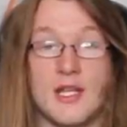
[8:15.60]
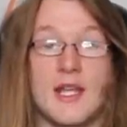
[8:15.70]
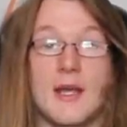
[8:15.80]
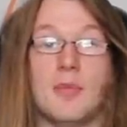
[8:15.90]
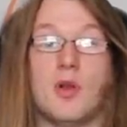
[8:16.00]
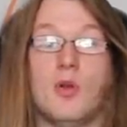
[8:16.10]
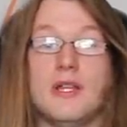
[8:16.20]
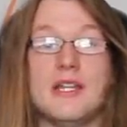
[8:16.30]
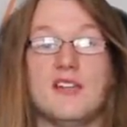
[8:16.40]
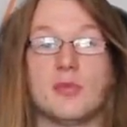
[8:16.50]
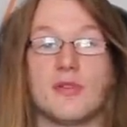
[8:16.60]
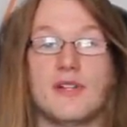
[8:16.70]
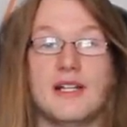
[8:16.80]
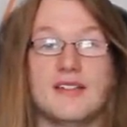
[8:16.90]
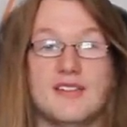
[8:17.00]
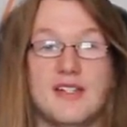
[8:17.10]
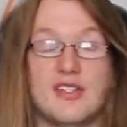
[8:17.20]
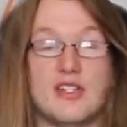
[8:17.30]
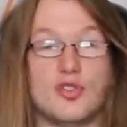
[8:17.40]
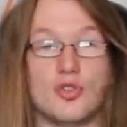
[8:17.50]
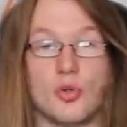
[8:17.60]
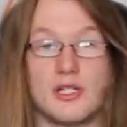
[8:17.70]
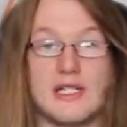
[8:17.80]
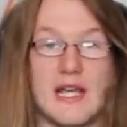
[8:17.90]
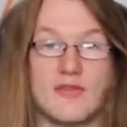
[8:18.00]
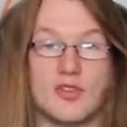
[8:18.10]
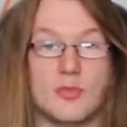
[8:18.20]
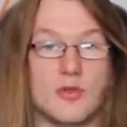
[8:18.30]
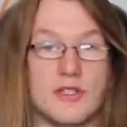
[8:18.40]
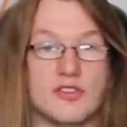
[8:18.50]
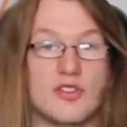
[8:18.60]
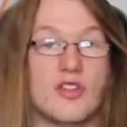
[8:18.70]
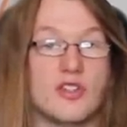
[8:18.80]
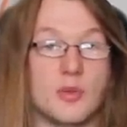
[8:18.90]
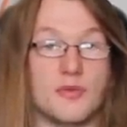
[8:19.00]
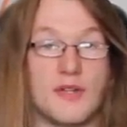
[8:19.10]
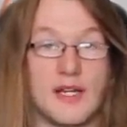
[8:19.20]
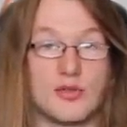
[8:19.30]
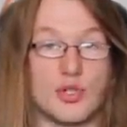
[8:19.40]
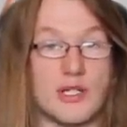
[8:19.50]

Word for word: Employees were feeling dizzy shortly after moving to the new factory.